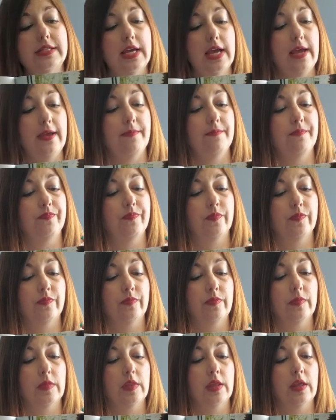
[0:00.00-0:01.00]
Day.
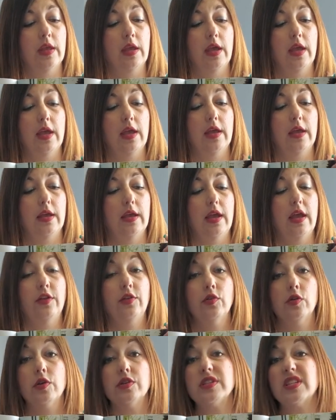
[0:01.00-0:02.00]
And you
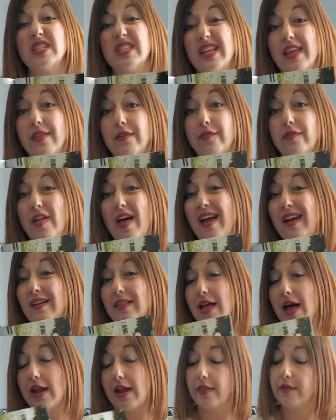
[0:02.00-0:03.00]
also see the flag a
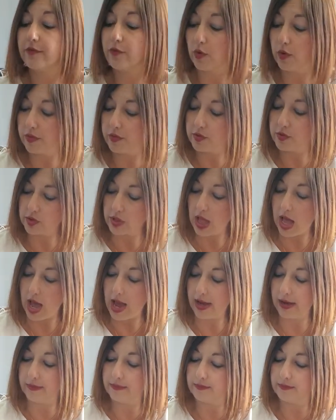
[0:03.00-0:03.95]
lot on the 4th of July.